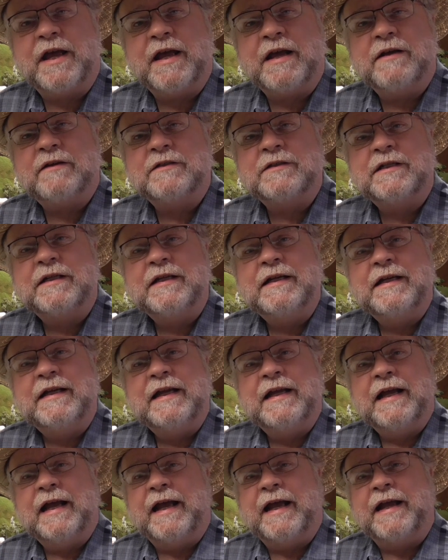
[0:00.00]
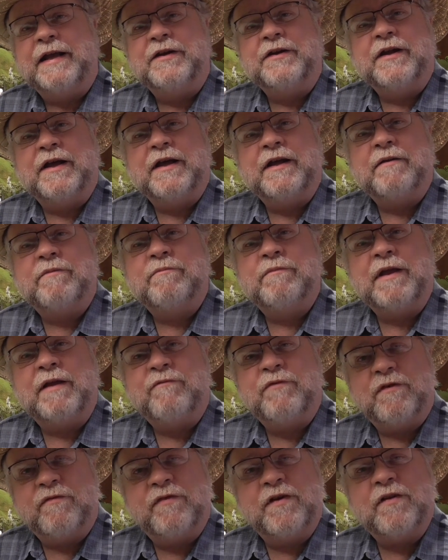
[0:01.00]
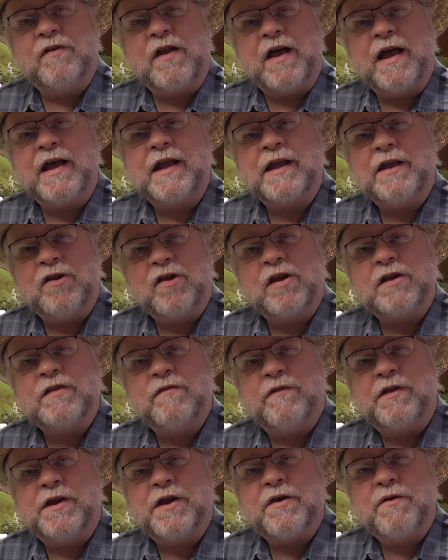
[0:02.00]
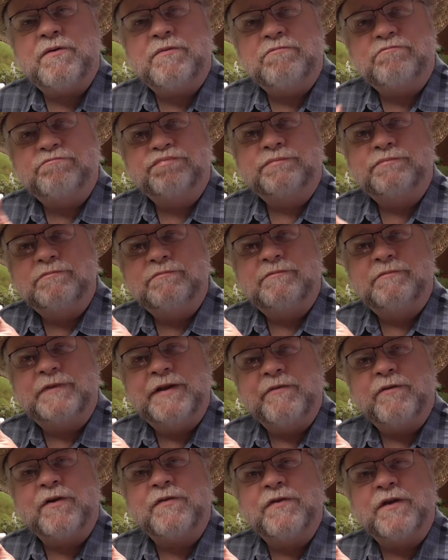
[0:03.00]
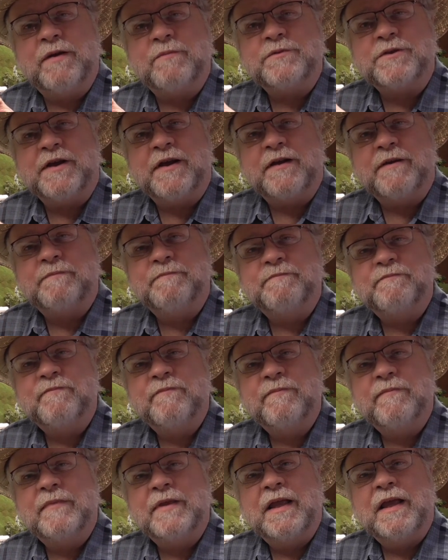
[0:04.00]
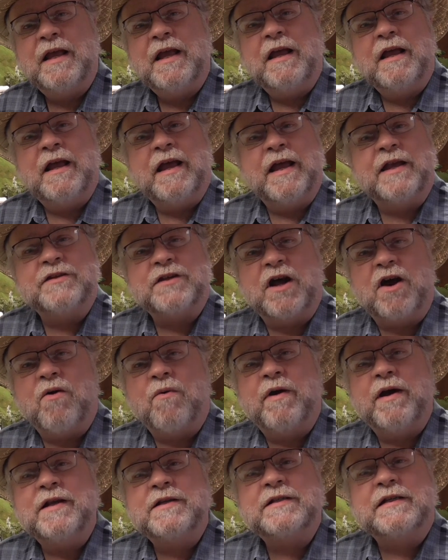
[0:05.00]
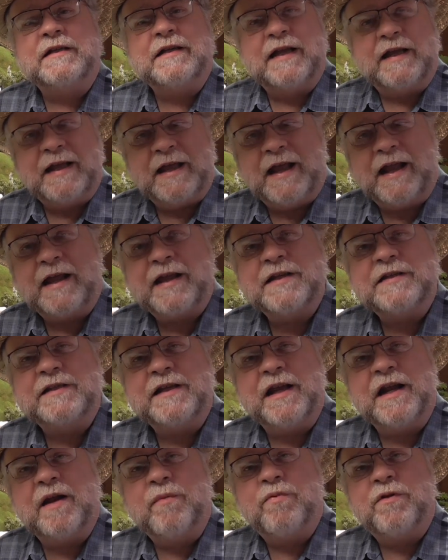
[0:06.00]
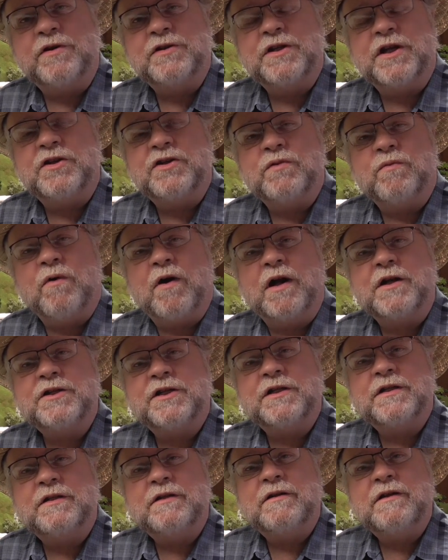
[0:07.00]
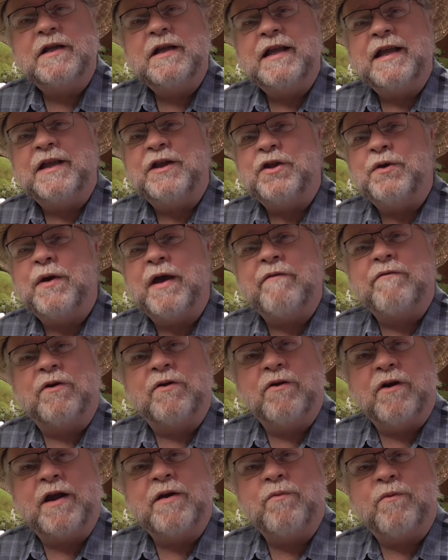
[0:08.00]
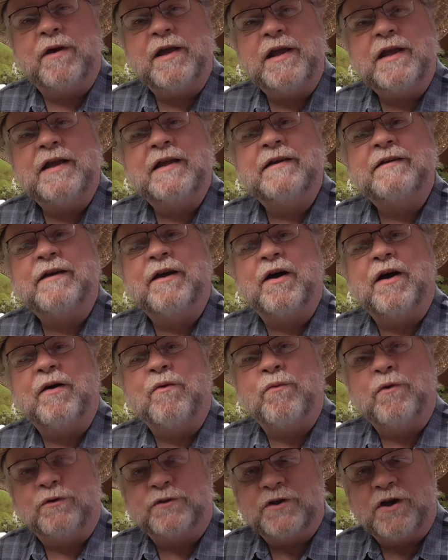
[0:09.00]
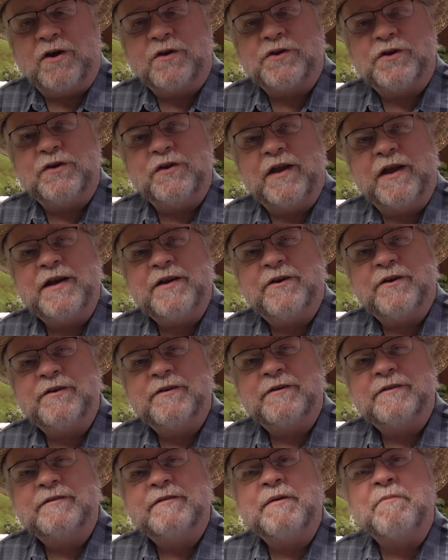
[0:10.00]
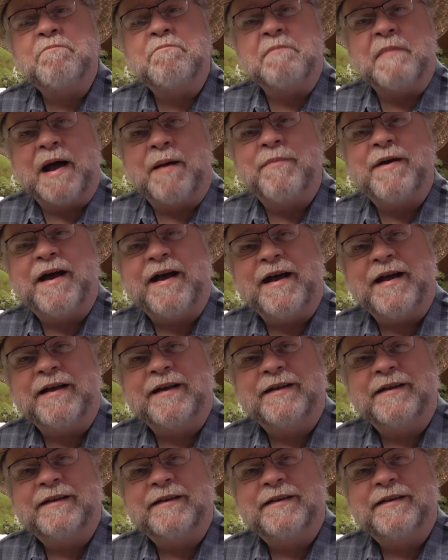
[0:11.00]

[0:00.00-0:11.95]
out. And uh, if you feel like it, like the video, give her a thumbs up. As always, like I said, I appreciate you watching. You have a great week. Uh, we'll talk to you later. Bye bye.